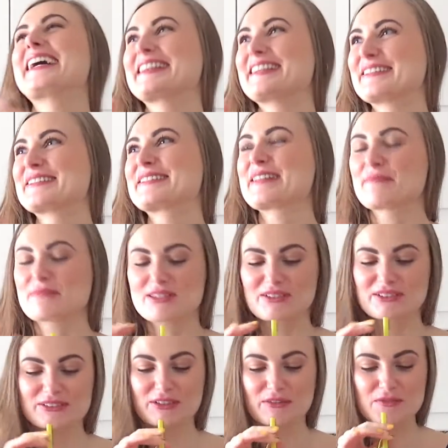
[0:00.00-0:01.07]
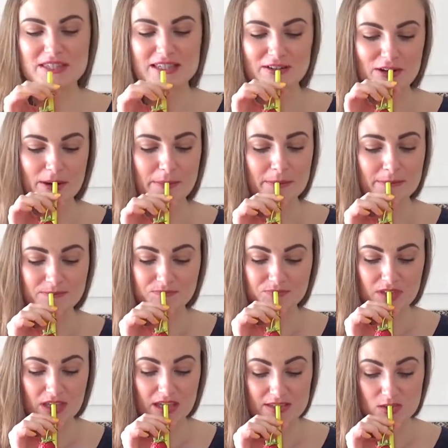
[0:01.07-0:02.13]
there's some sort of syrup.
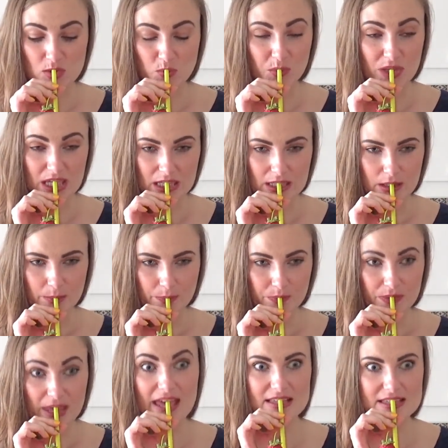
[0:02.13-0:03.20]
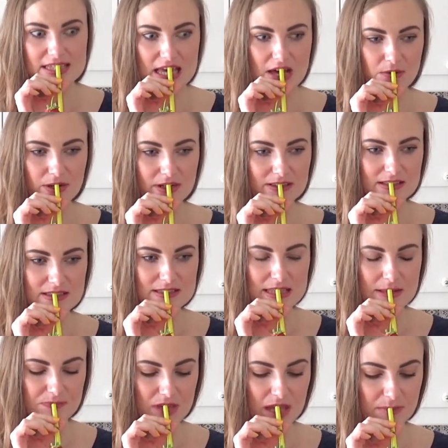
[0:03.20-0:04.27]
It's sweet and sour at the
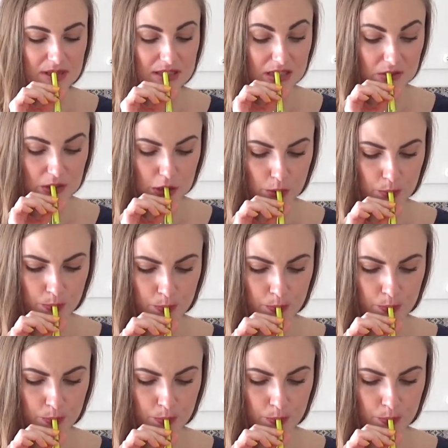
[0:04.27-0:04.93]
same time. I love it.